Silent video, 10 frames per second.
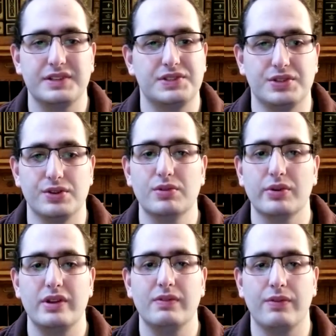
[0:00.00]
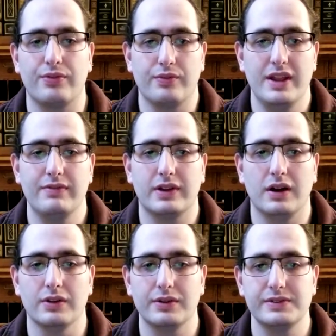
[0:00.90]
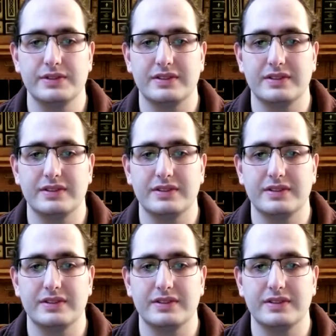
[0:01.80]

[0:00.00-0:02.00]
as 2 or even 3 of the colors,